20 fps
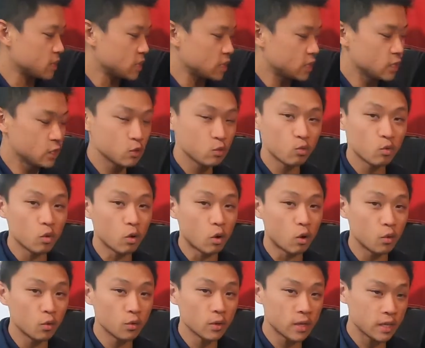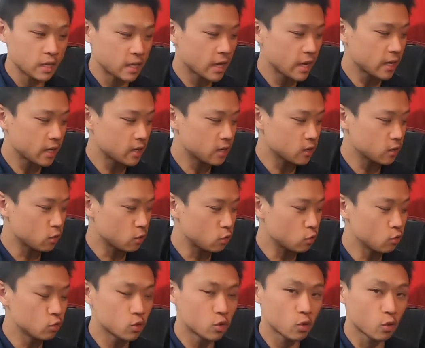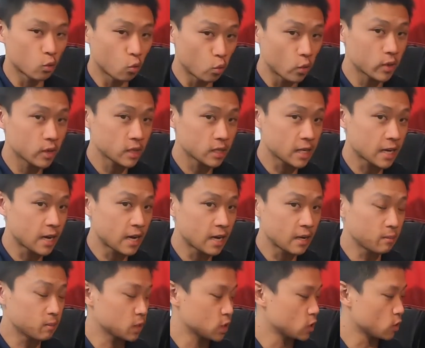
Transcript: These will only get looser with time,